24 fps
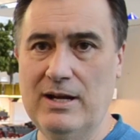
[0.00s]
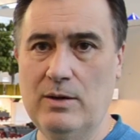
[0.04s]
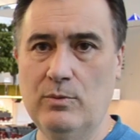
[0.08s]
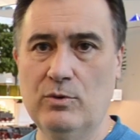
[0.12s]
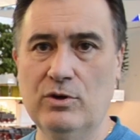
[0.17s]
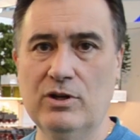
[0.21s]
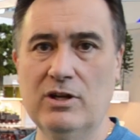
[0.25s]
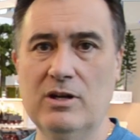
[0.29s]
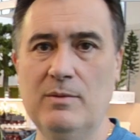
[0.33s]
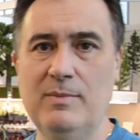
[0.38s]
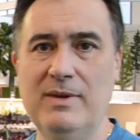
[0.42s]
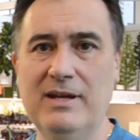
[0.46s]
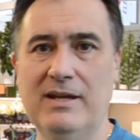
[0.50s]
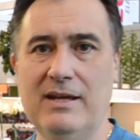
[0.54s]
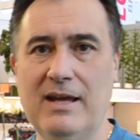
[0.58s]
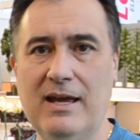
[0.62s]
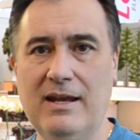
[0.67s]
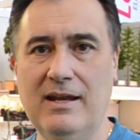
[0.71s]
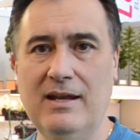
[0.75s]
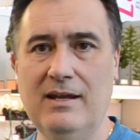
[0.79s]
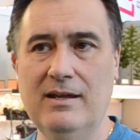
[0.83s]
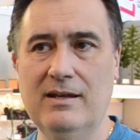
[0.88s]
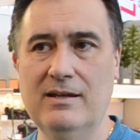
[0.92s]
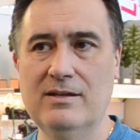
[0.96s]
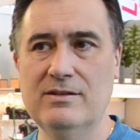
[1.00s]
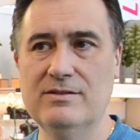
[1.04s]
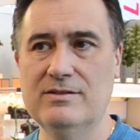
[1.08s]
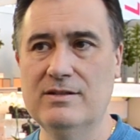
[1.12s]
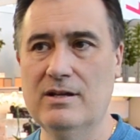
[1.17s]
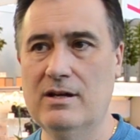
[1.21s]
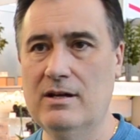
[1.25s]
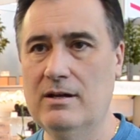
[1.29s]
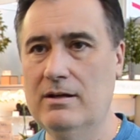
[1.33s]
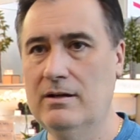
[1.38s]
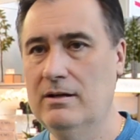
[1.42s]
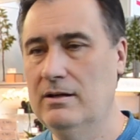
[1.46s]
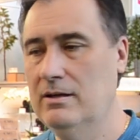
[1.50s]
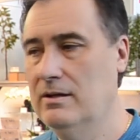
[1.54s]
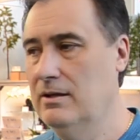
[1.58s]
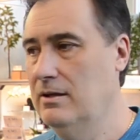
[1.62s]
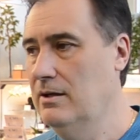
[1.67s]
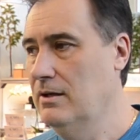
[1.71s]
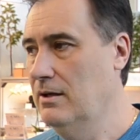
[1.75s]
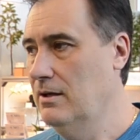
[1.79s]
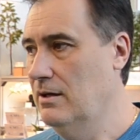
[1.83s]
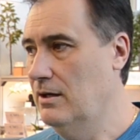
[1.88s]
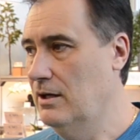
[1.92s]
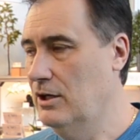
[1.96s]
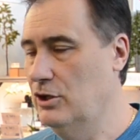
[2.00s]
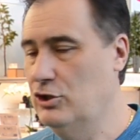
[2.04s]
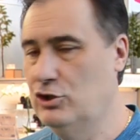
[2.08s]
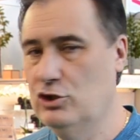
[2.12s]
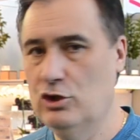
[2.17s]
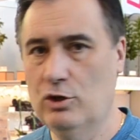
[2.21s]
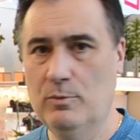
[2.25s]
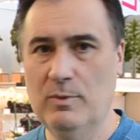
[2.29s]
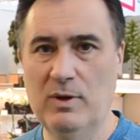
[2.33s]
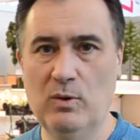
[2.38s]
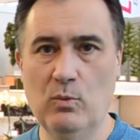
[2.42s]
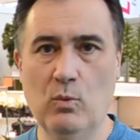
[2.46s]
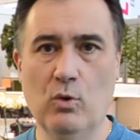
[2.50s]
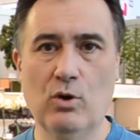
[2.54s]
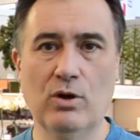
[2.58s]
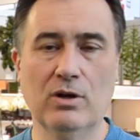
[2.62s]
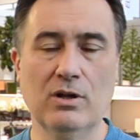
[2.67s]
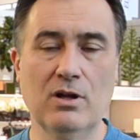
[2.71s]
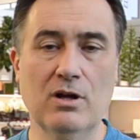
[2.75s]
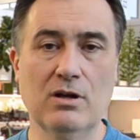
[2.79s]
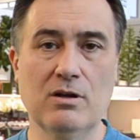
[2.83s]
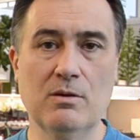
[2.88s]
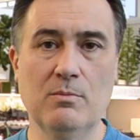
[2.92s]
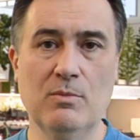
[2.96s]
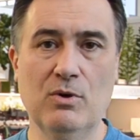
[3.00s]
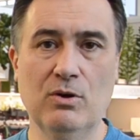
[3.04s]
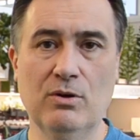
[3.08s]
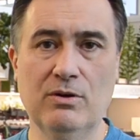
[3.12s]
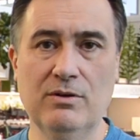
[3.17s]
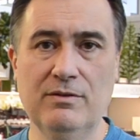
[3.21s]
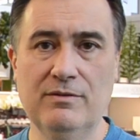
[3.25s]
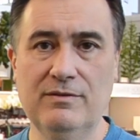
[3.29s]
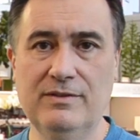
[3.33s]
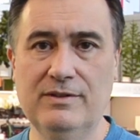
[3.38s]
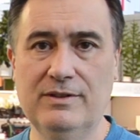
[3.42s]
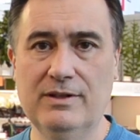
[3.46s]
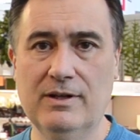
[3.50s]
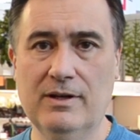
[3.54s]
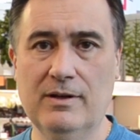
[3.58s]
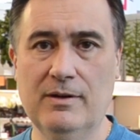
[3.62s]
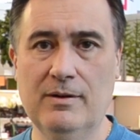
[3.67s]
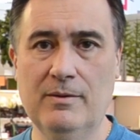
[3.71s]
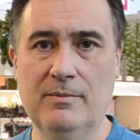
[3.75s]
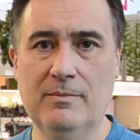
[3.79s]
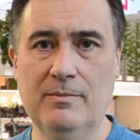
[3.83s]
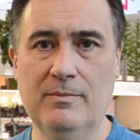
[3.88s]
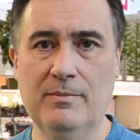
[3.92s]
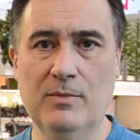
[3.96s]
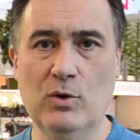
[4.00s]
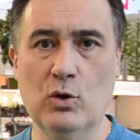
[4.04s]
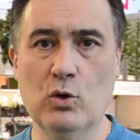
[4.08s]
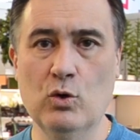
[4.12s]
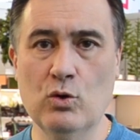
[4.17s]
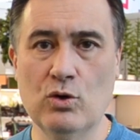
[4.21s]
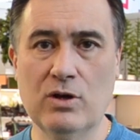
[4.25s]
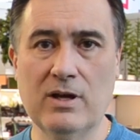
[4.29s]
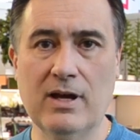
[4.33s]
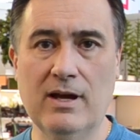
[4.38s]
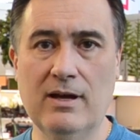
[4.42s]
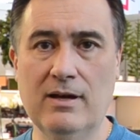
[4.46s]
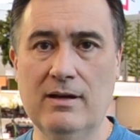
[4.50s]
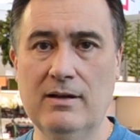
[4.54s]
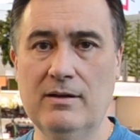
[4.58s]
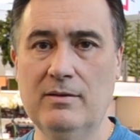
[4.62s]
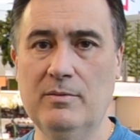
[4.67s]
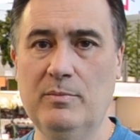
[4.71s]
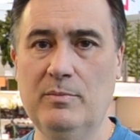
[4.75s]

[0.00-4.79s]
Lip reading: that we're going to be getting is a German war locomotive, the UKA